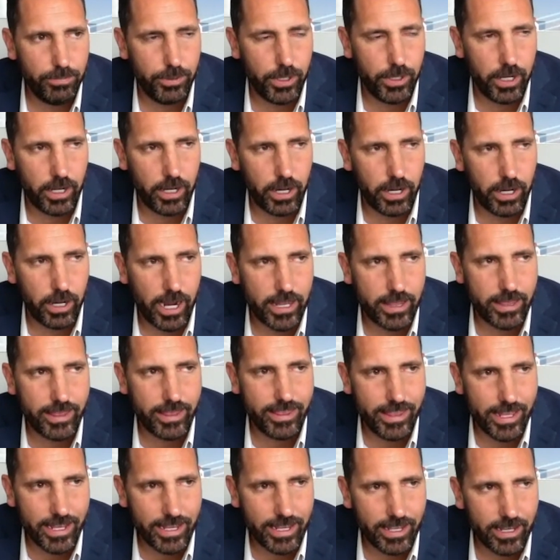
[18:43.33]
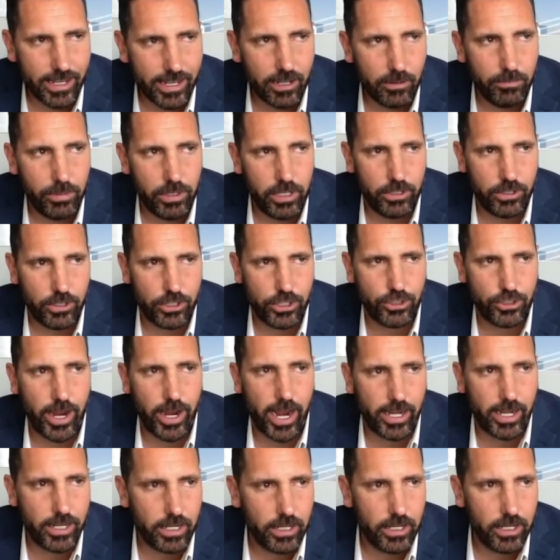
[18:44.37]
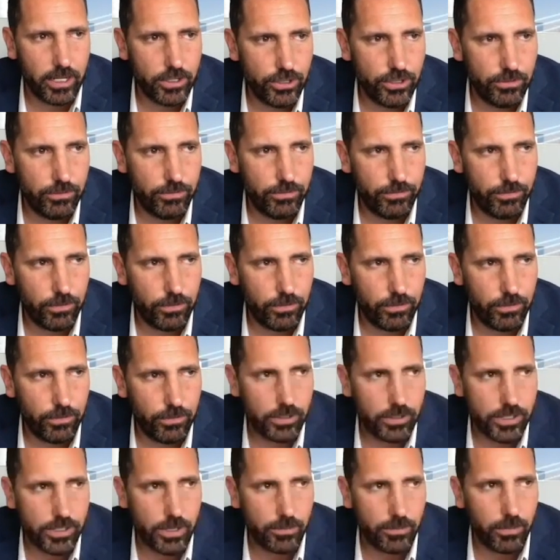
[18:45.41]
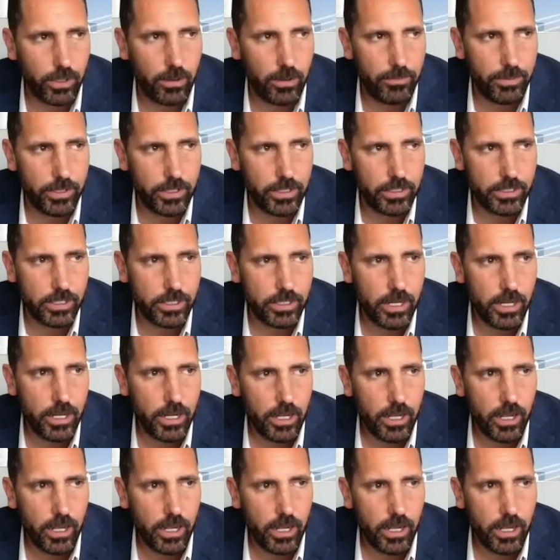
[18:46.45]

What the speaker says: but I think it can be a distracting issue for some companies